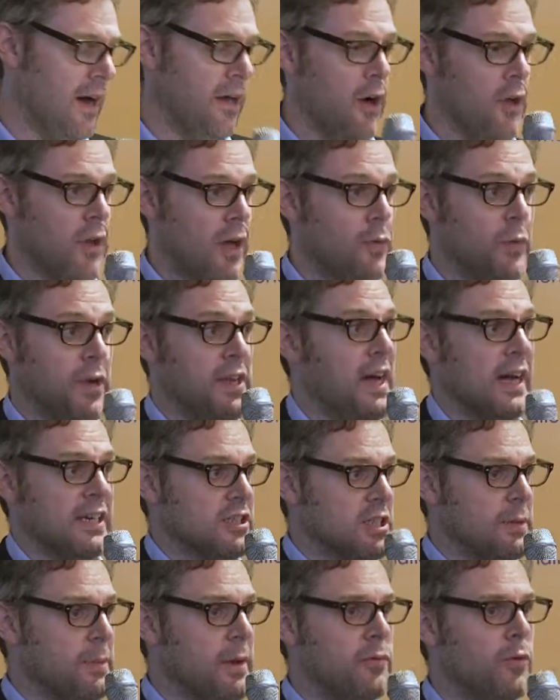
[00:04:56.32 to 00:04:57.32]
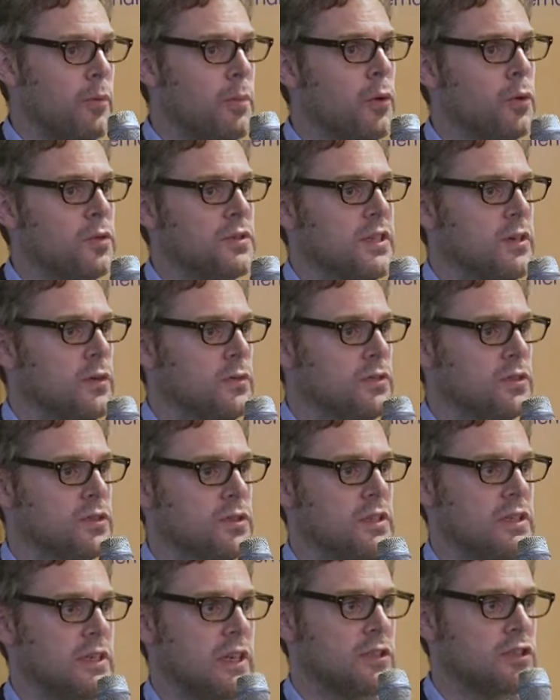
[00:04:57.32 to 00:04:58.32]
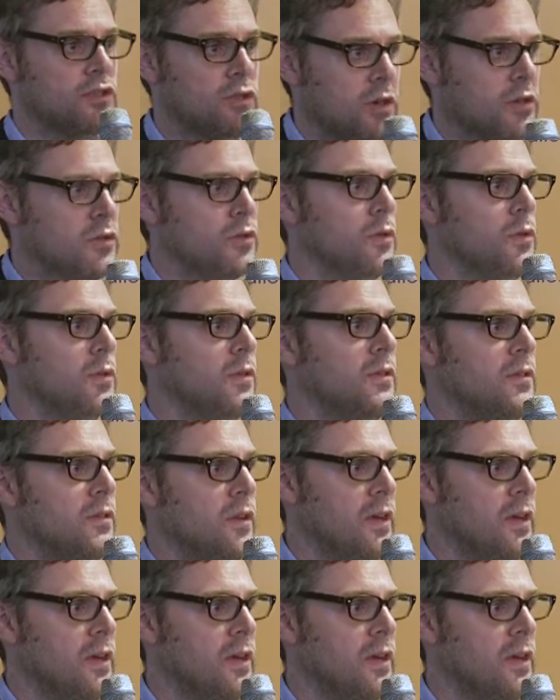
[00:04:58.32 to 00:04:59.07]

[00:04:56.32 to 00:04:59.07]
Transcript: Although we'd actually been reporting on, structural